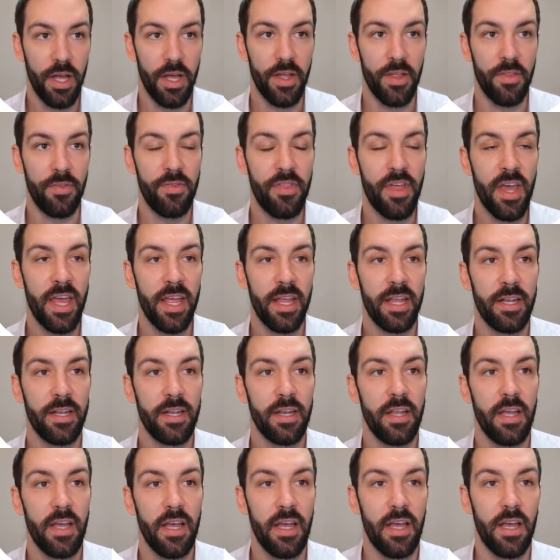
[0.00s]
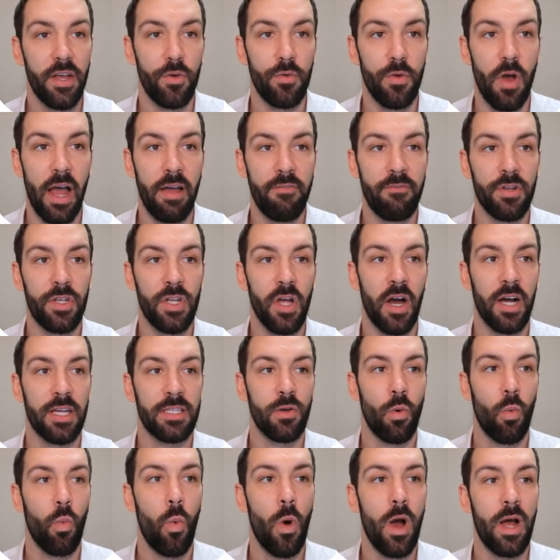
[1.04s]
than
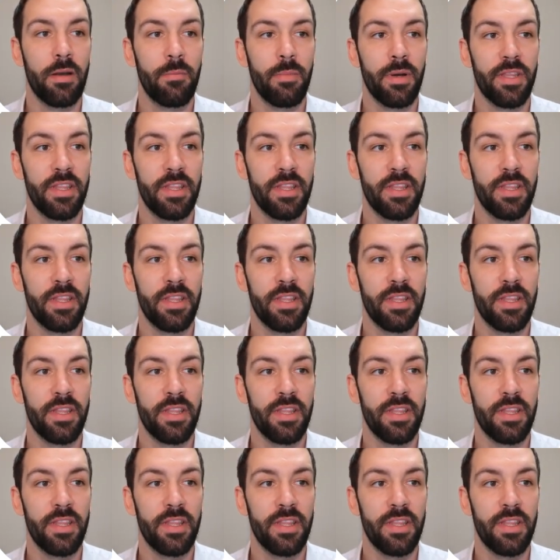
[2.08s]
advertiser 1,